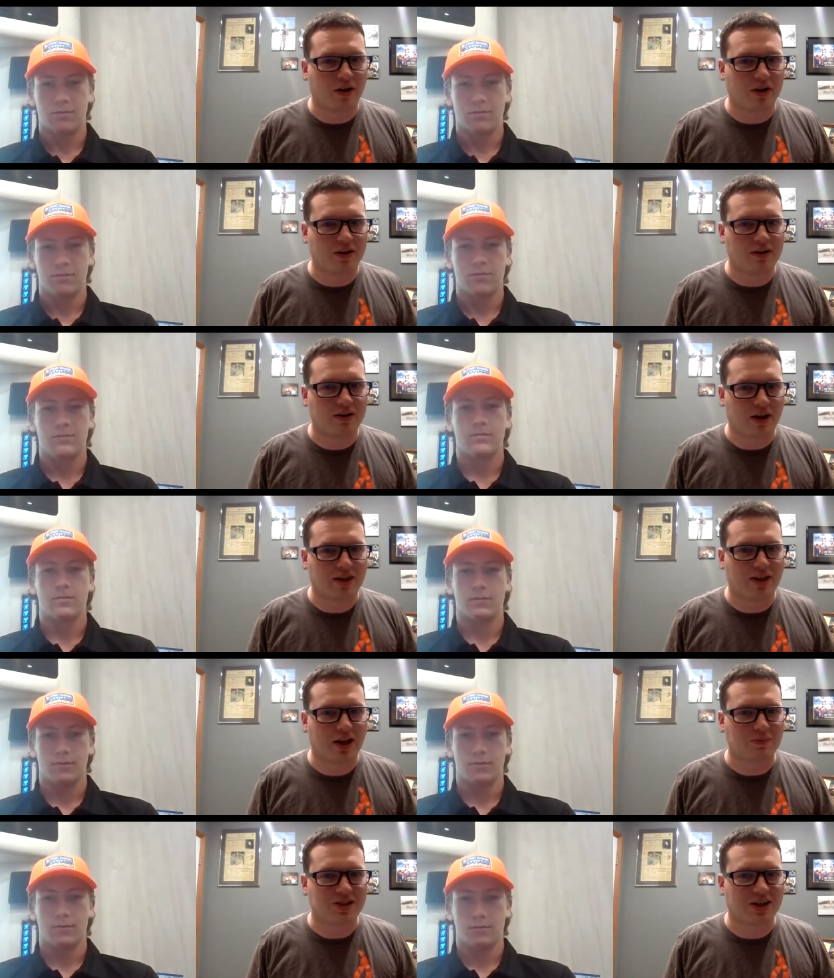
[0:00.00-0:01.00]
Speaker 1: Like I
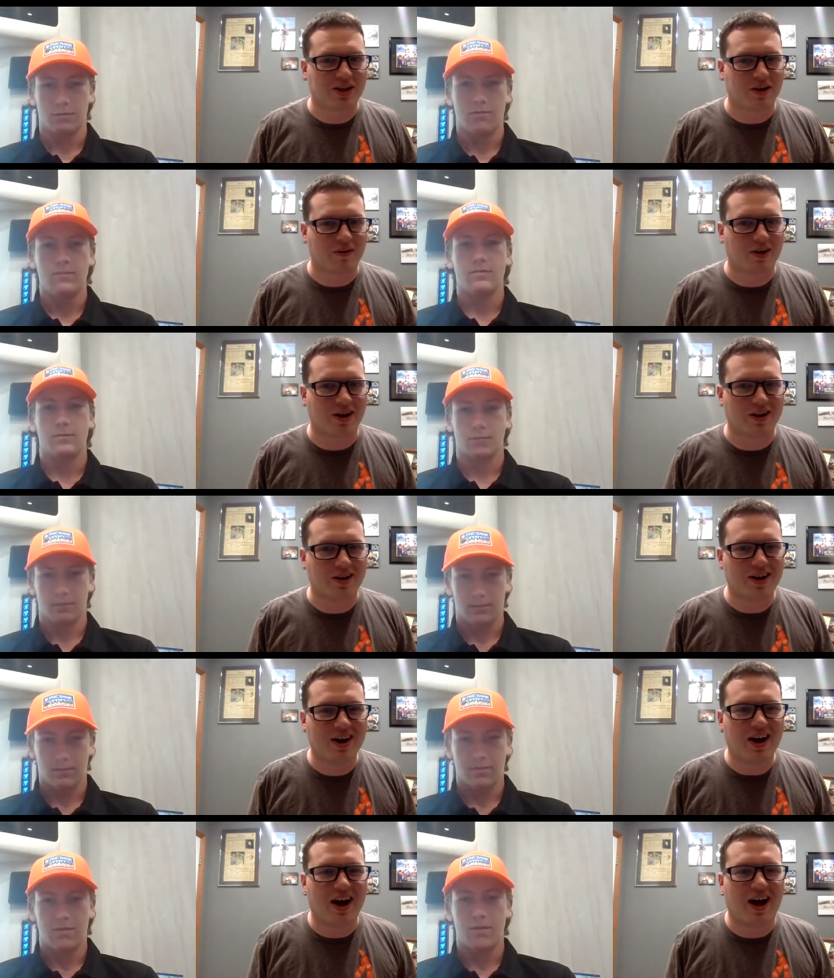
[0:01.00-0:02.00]
think I'm saying that right.
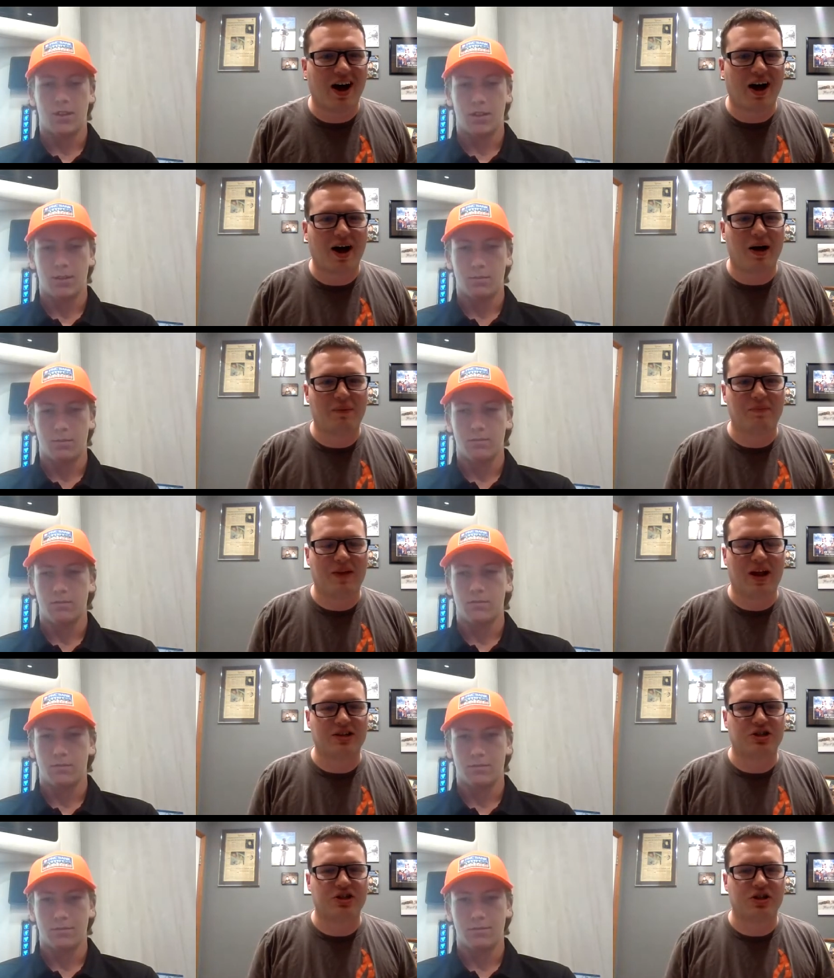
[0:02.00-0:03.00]
Yeah. Um,
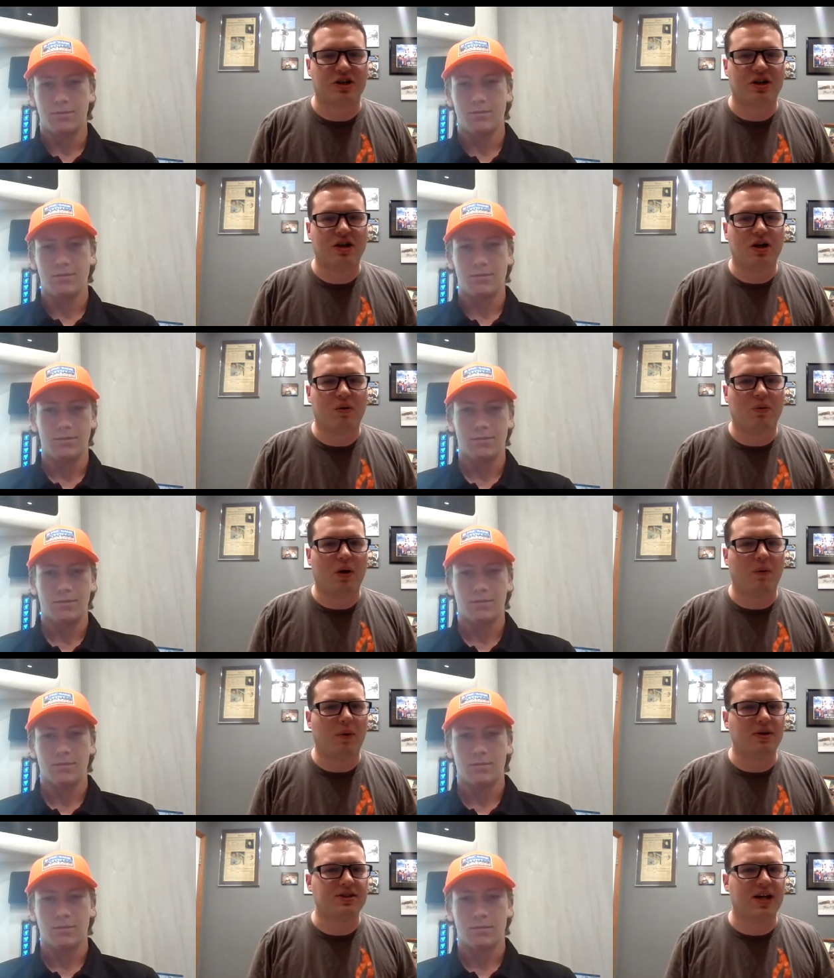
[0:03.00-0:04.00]
last year, what
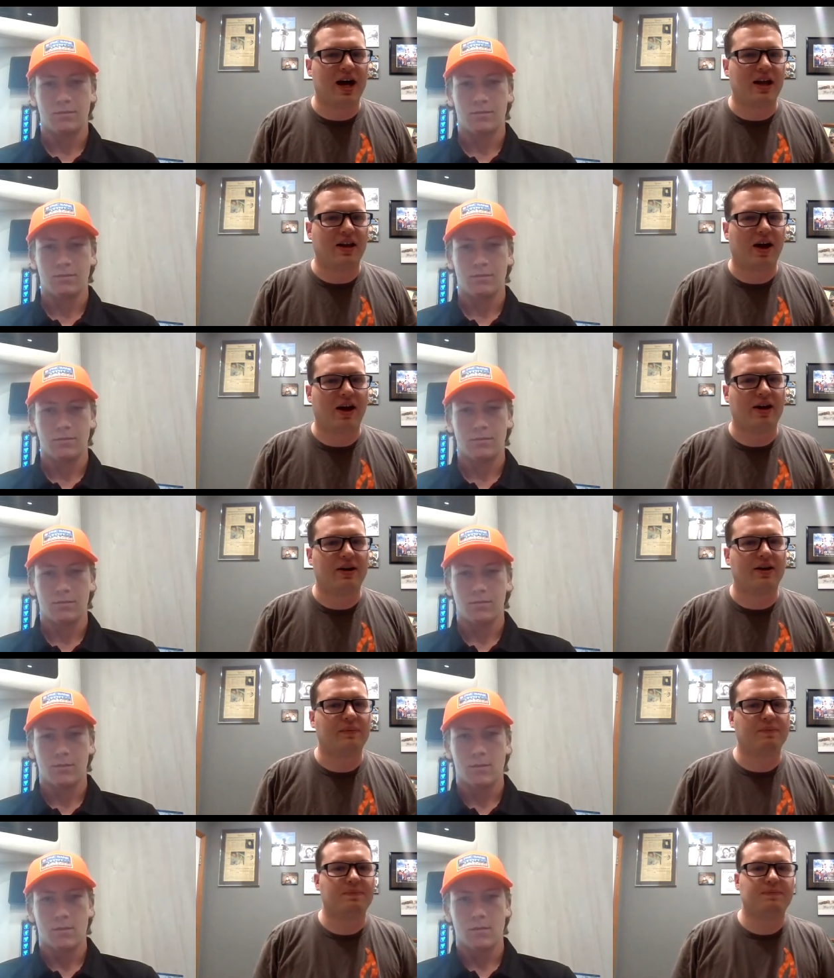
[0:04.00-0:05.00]
was that like?
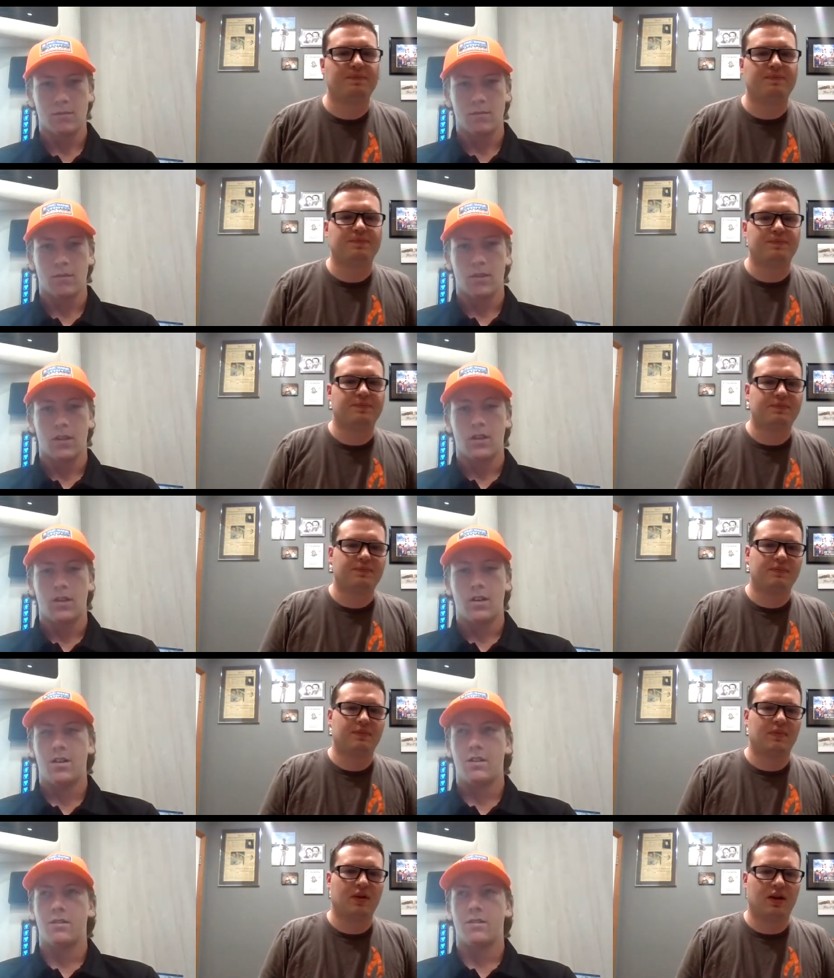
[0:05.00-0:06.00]

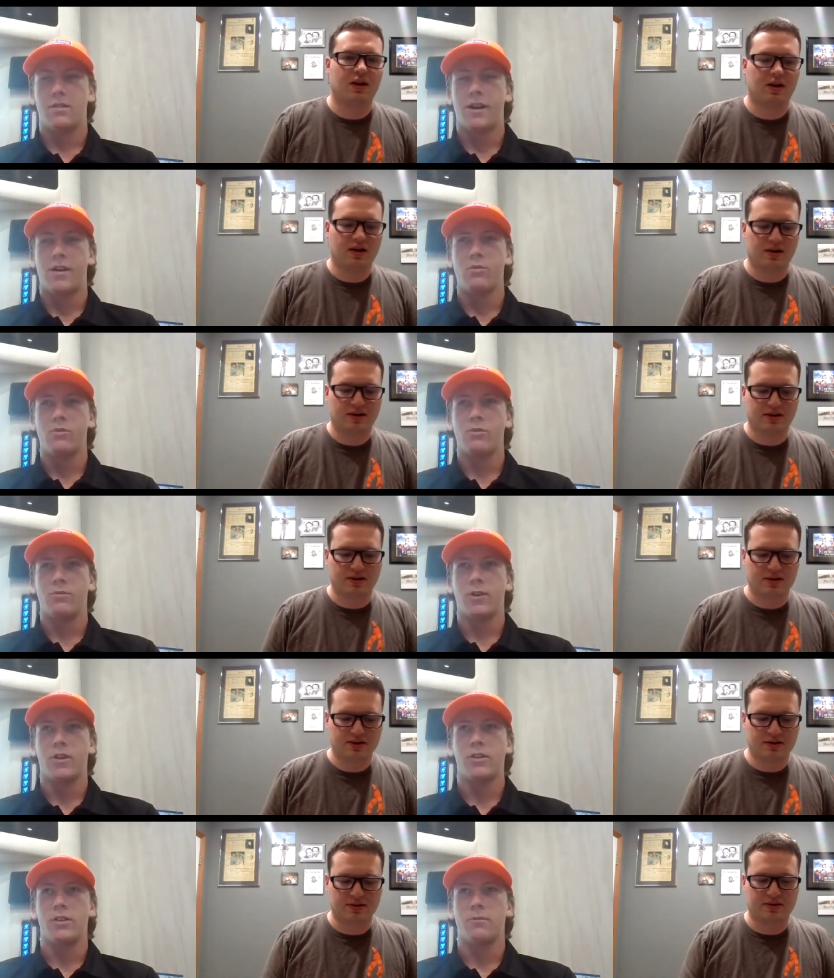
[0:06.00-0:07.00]
Speaker 2: Uh, that was
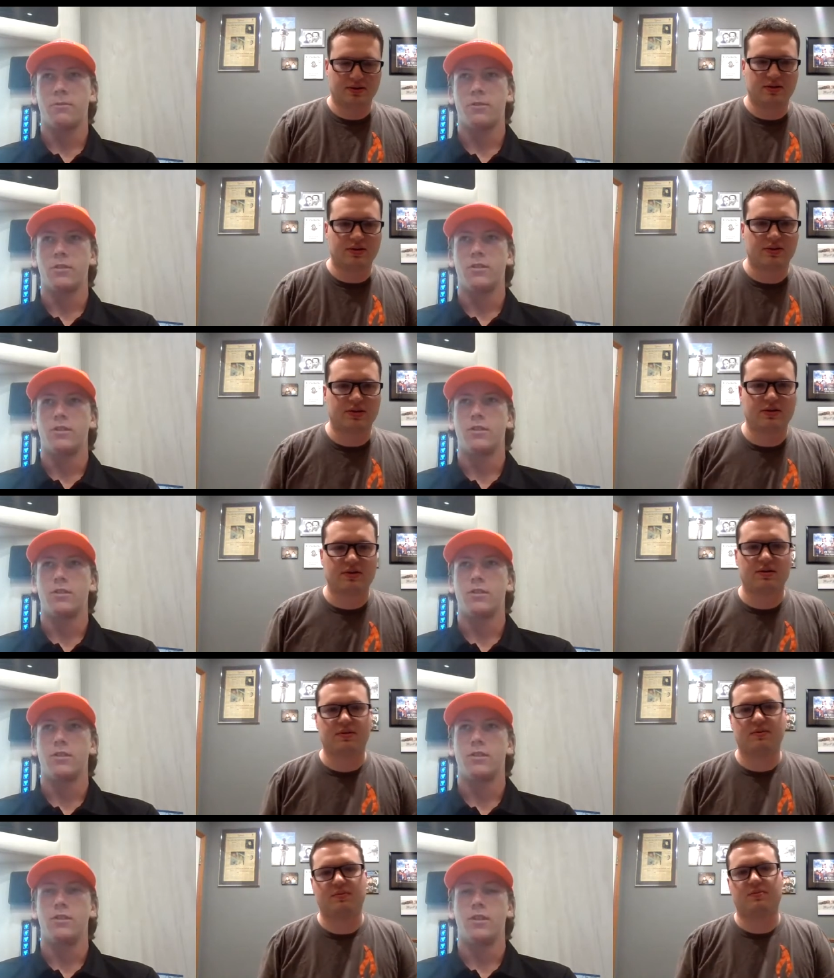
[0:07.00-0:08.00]
very different
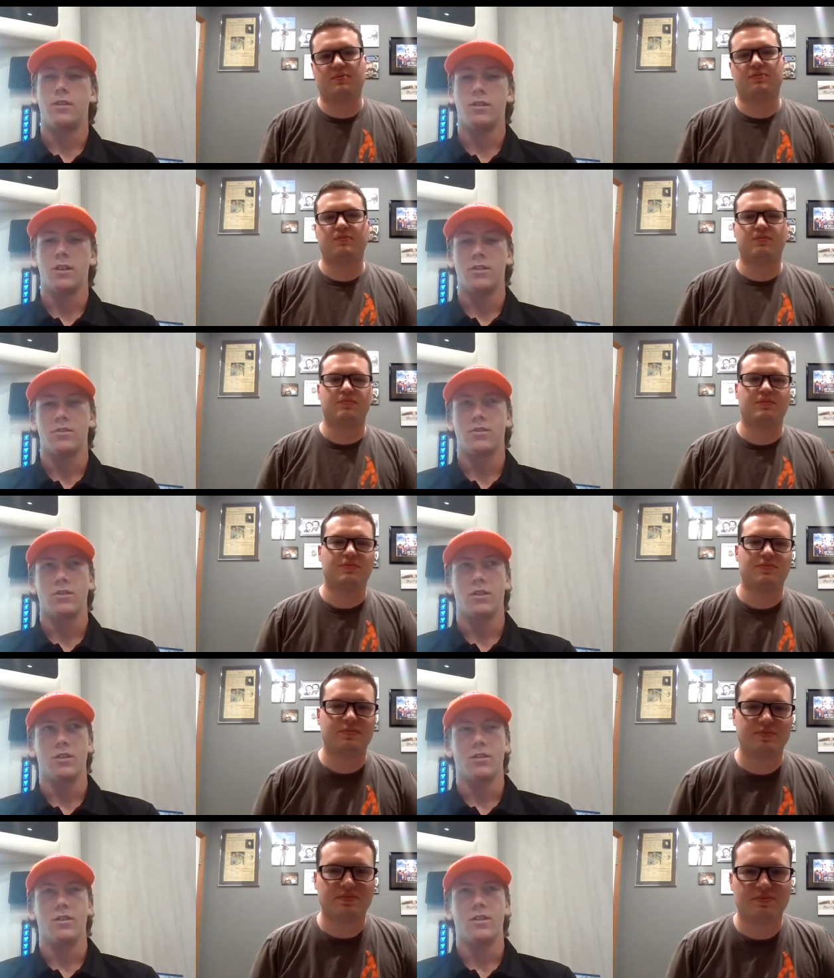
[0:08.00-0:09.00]
to the Indy Lights
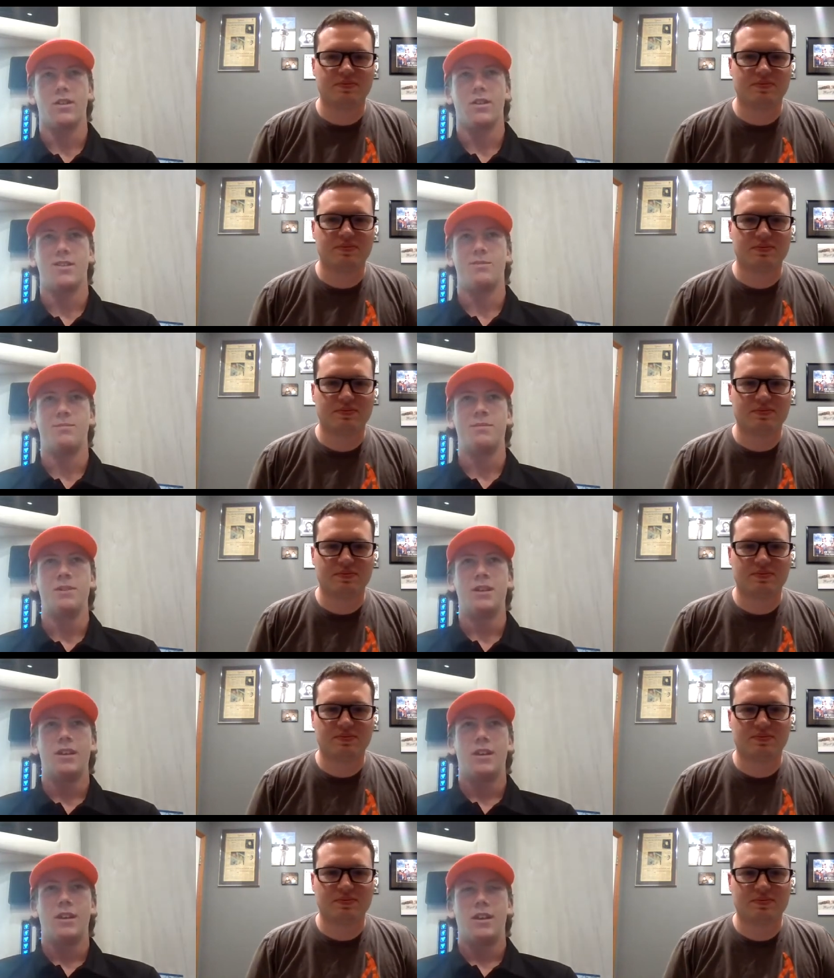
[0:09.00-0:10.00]
car. Um,
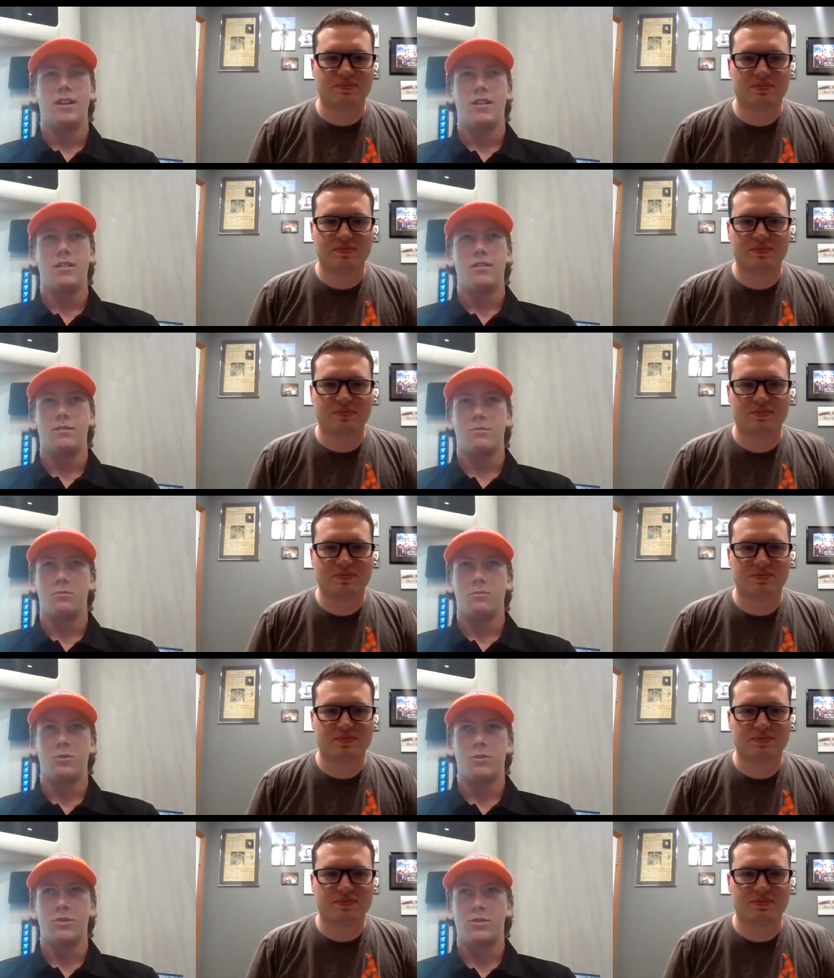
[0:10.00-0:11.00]
it
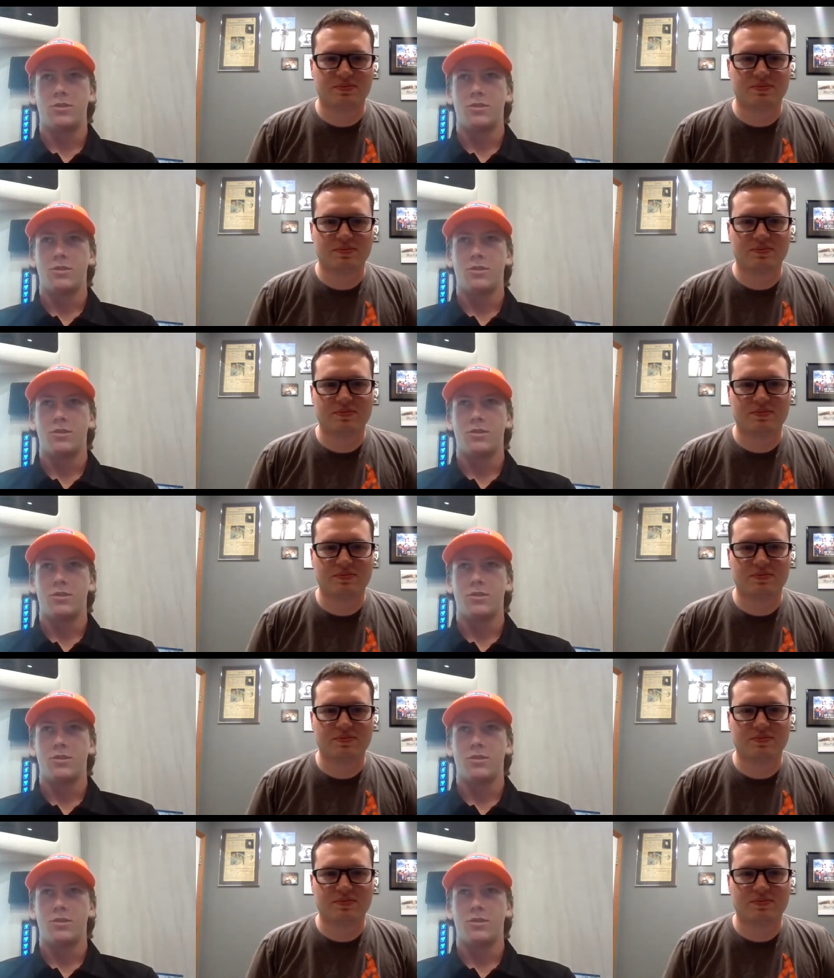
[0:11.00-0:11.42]
was